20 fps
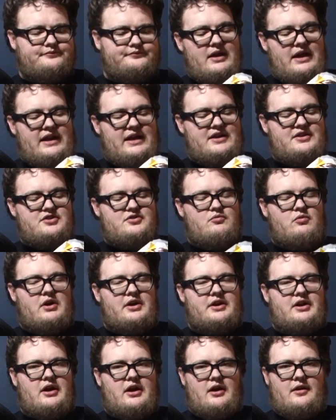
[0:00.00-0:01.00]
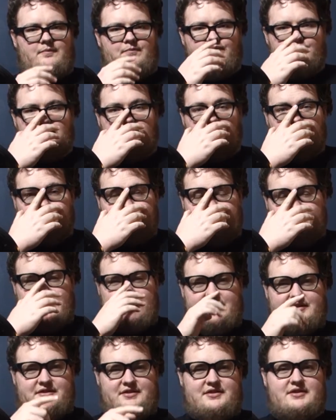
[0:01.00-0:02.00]
And I do wonder,
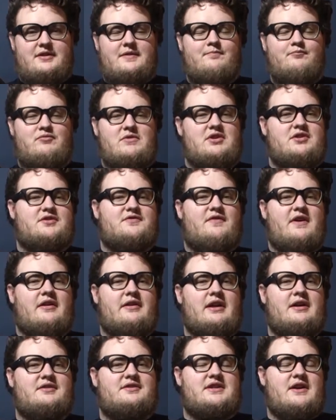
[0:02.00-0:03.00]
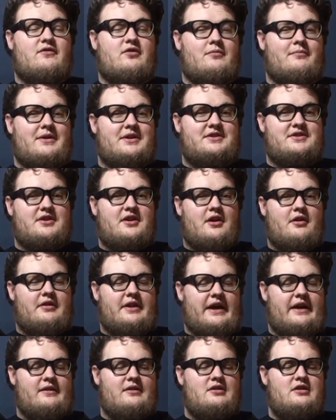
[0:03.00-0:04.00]
because it was found out several months ago
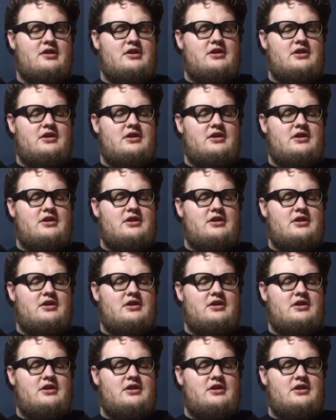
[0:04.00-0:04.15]
that